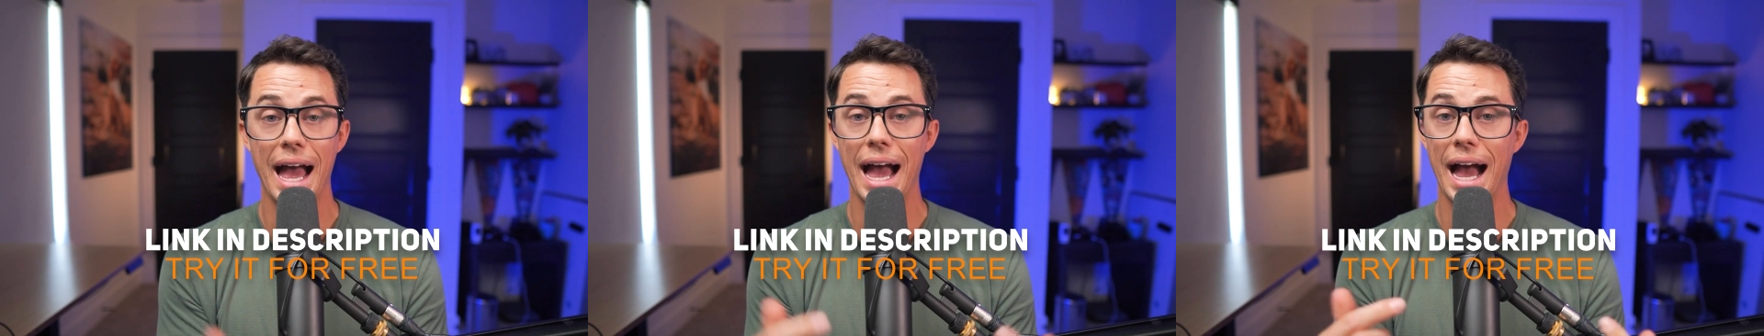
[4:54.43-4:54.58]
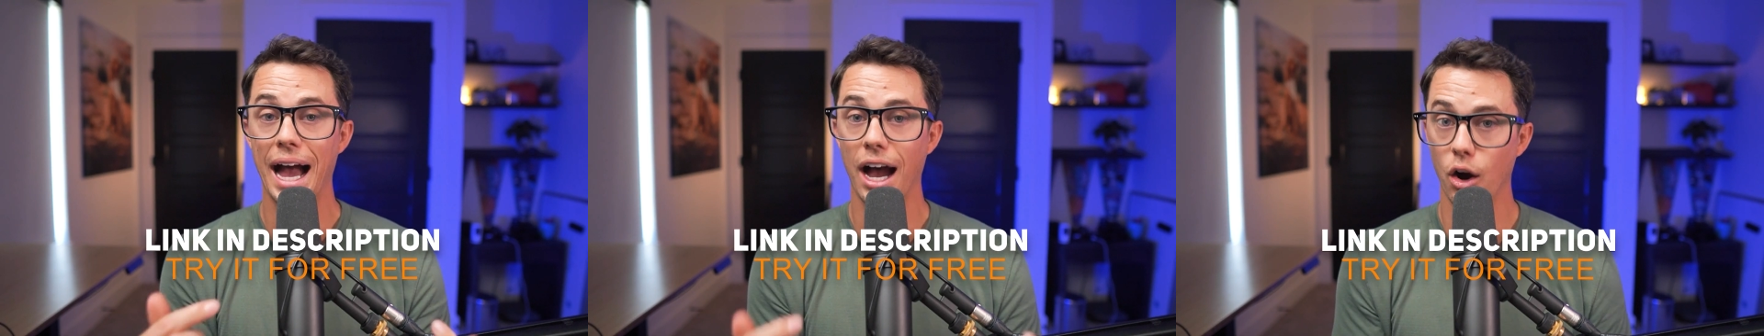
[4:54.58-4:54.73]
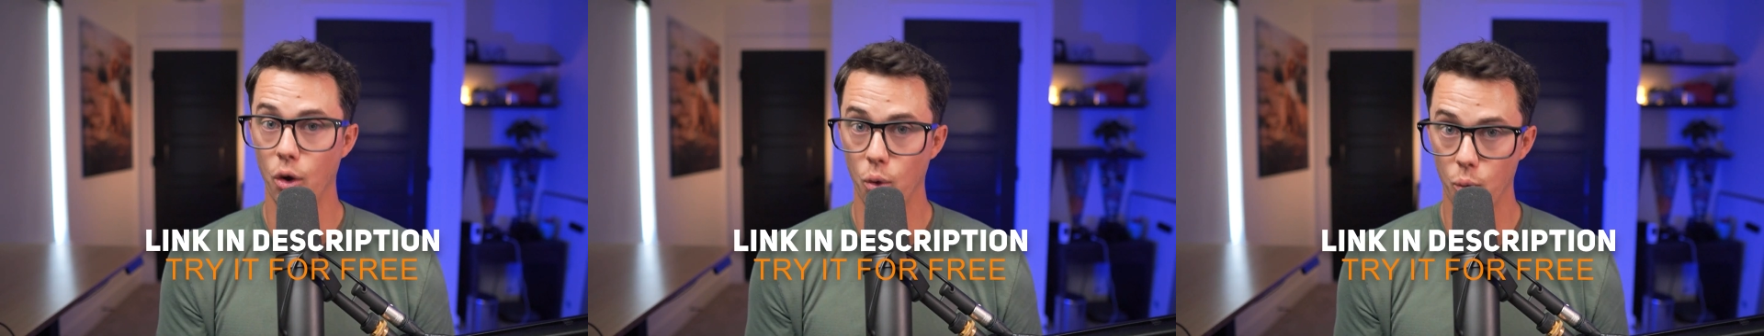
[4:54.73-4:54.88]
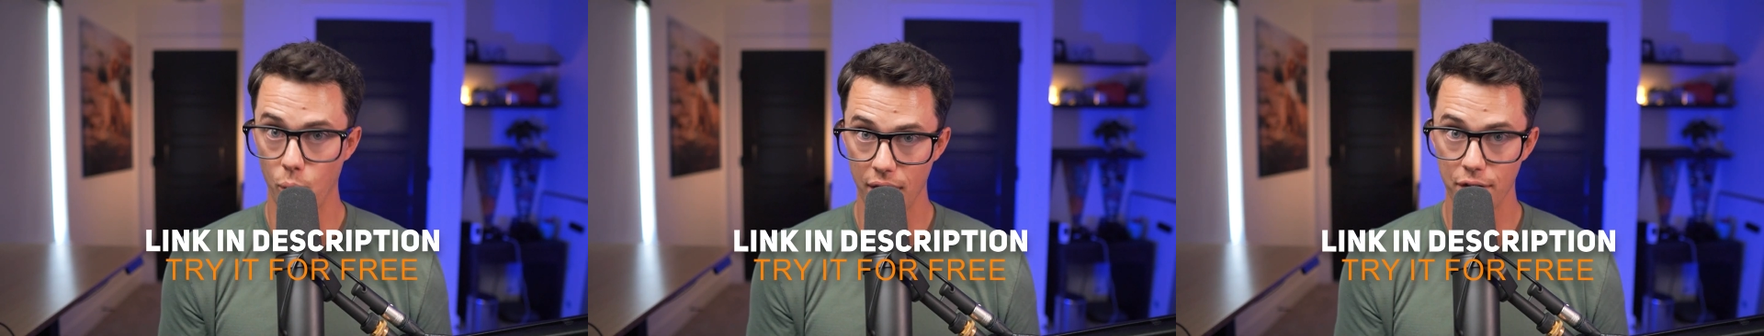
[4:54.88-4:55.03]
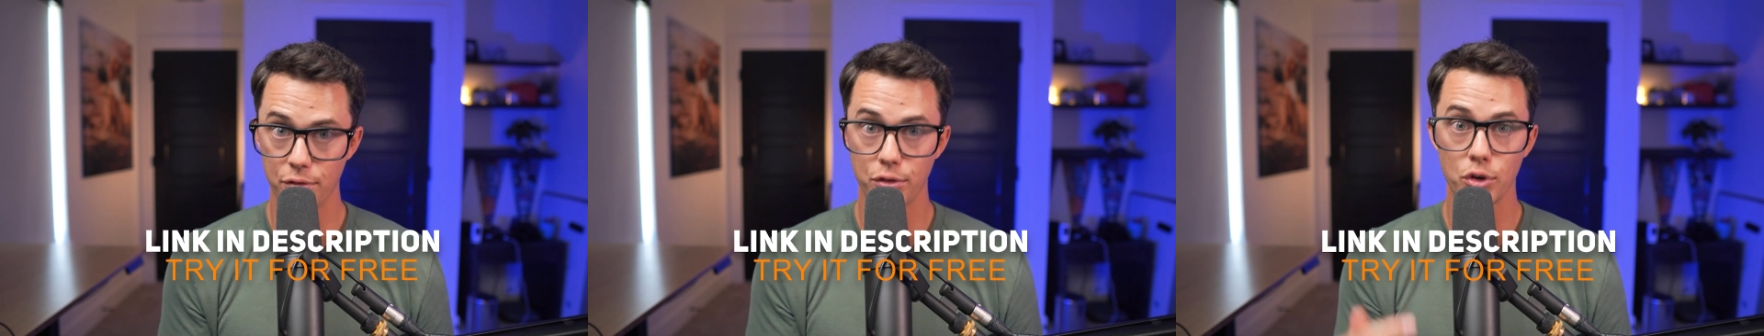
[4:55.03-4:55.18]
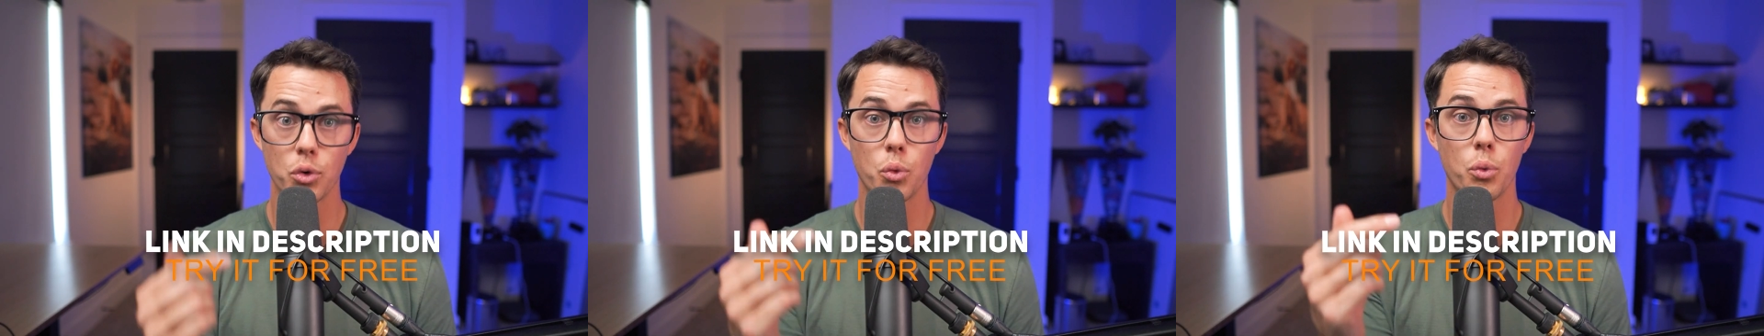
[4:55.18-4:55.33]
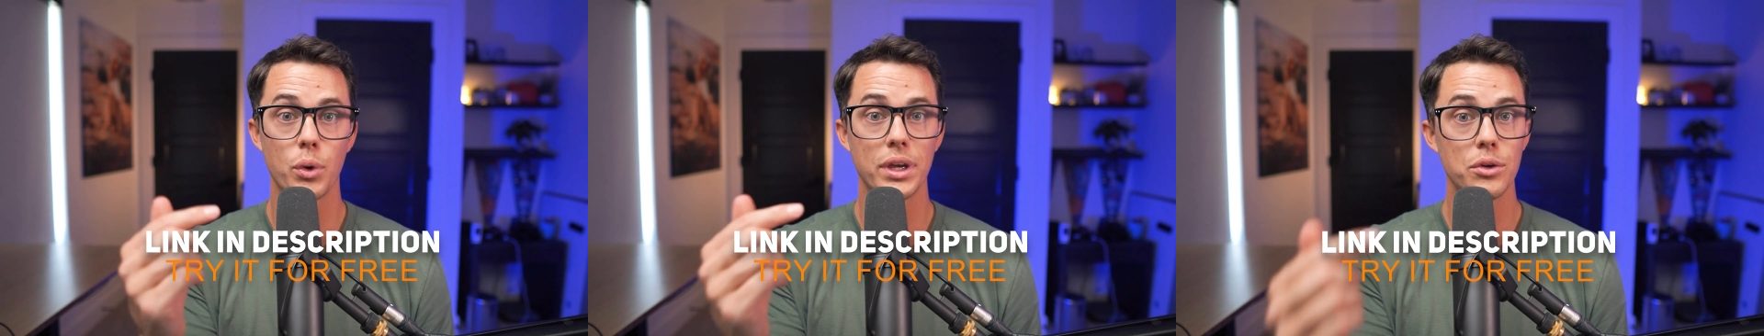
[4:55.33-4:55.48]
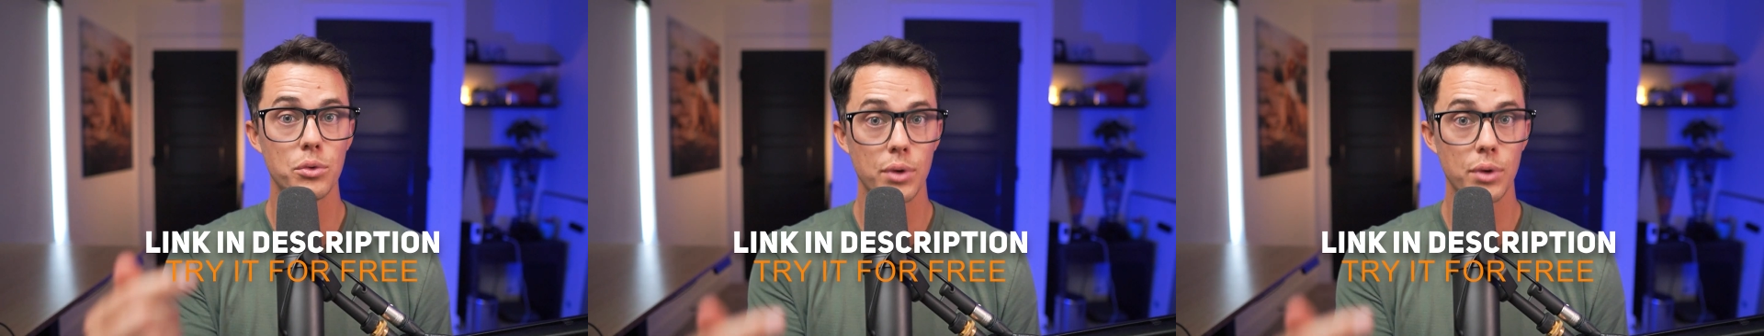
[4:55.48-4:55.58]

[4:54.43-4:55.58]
However, we